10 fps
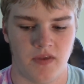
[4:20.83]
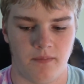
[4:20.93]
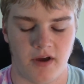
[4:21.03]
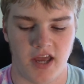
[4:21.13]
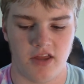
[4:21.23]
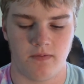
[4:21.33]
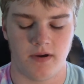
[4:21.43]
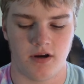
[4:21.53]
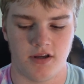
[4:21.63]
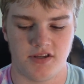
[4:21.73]
My 8th
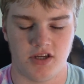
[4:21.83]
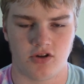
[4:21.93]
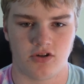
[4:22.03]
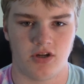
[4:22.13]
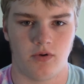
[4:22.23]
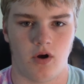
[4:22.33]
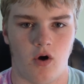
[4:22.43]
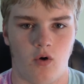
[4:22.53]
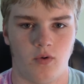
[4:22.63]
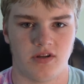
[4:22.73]
period teacher, she would
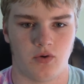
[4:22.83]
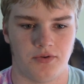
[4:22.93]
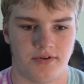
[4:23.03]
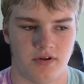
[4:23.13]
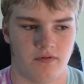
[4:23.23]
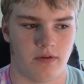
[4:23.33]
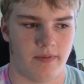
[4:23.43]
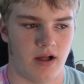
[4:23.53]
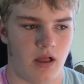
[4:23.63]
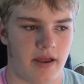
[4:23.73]
always hold us over the
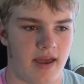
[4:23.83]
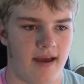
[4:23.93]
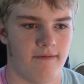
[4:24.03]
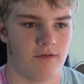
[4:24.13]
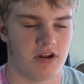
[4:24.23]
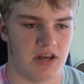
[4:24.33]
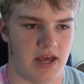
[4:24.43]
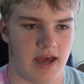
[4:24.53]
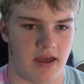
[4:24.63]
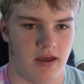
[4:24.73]
bell, like every
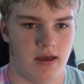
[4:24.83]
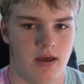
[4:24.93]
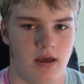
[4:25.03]
day.